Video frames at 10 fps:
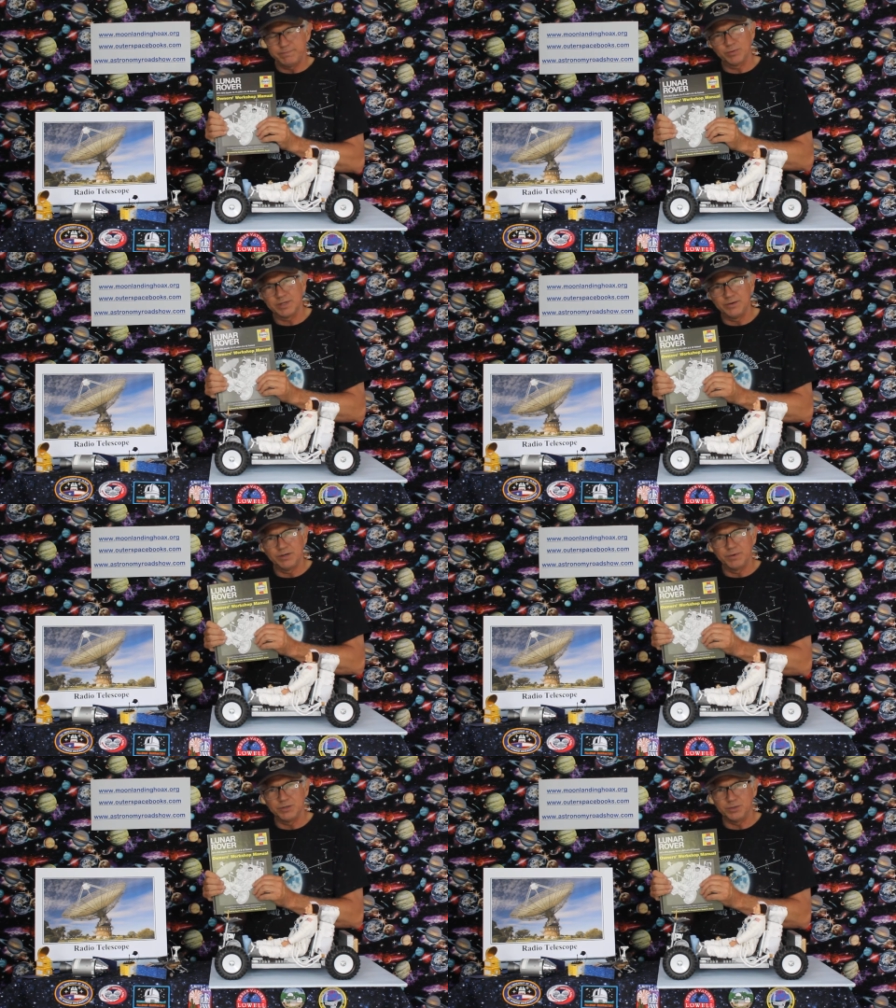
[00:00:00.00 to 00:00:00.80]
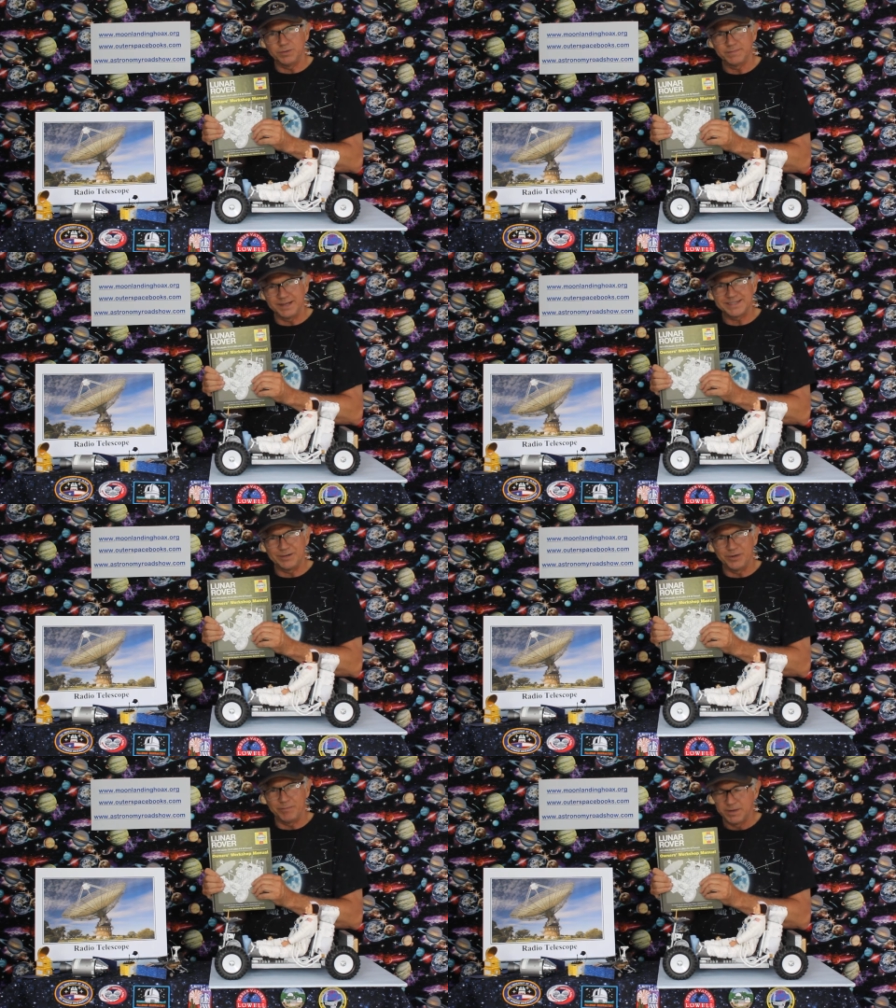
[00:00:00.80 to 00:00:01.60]
built the lunar module, and
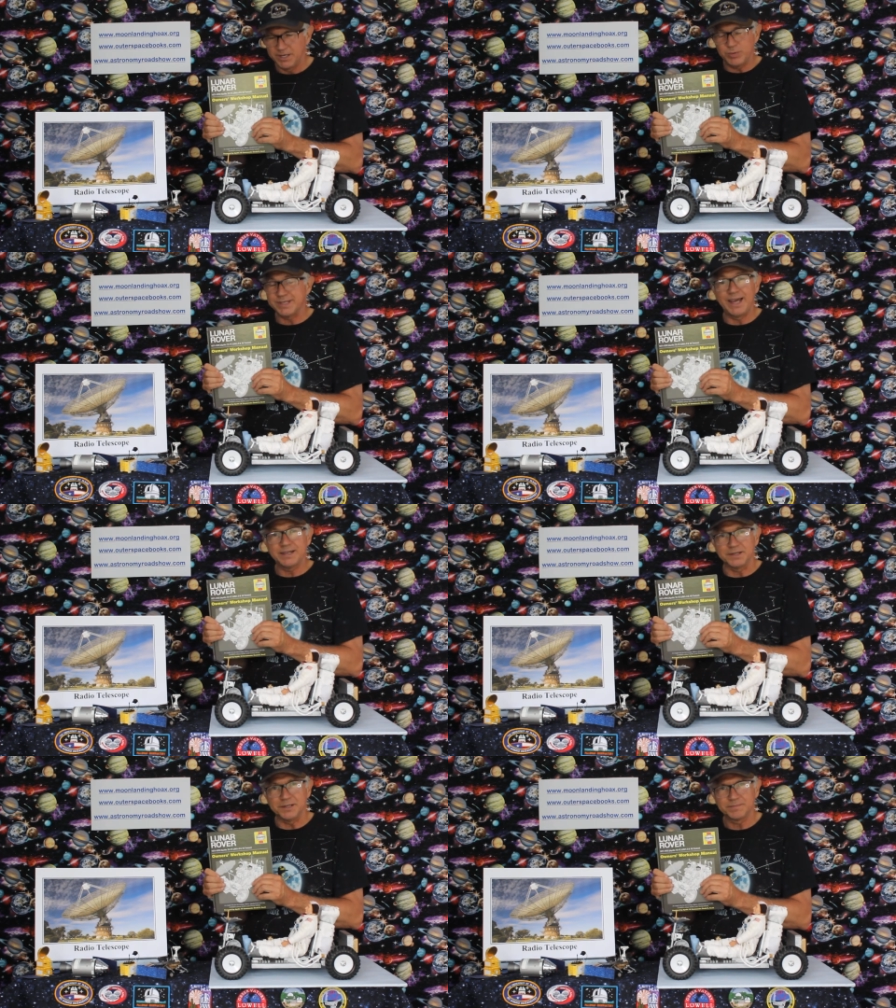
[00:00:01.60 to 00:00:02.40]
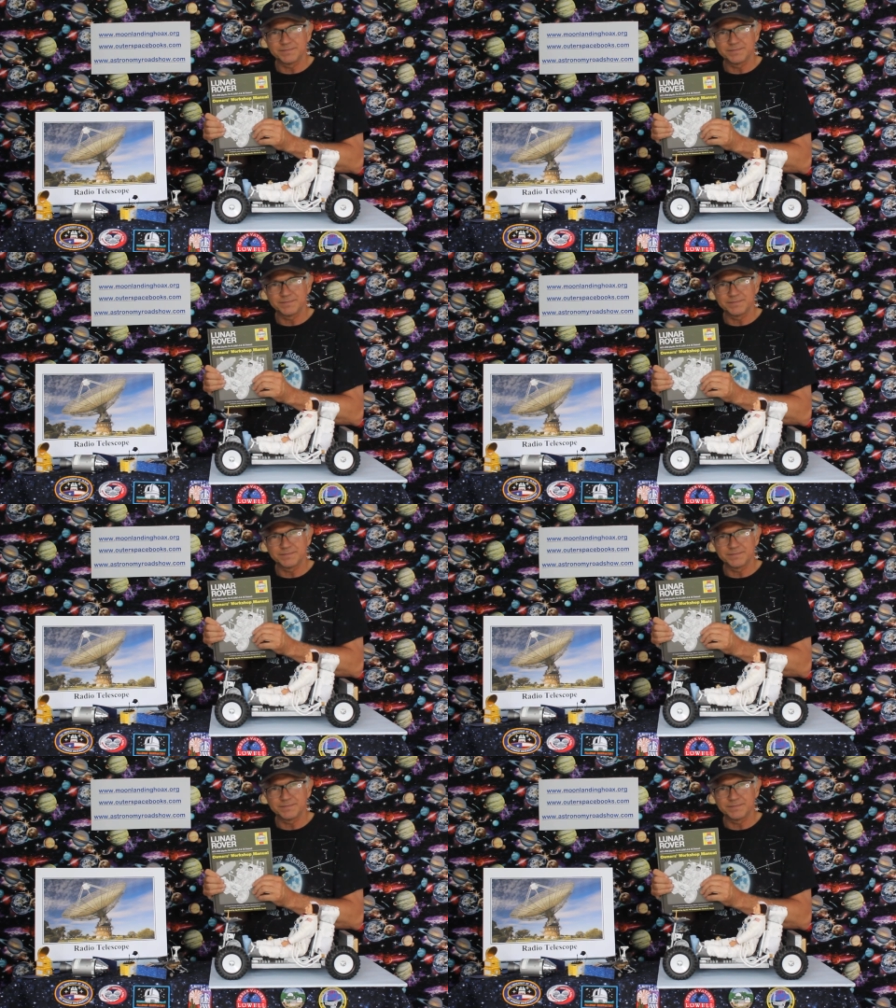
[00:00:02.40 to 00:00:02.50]
so on. It wasn't NASA,